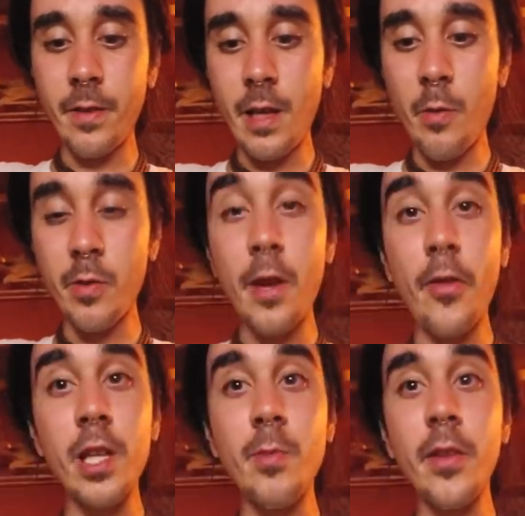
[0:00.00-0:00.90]
That was my
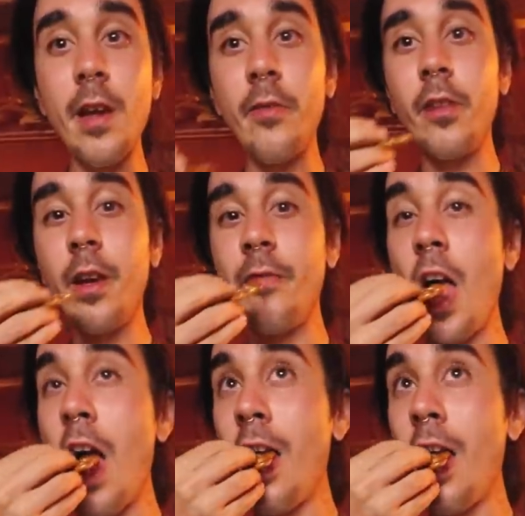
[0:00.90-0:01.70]
thoughts about the afterlife.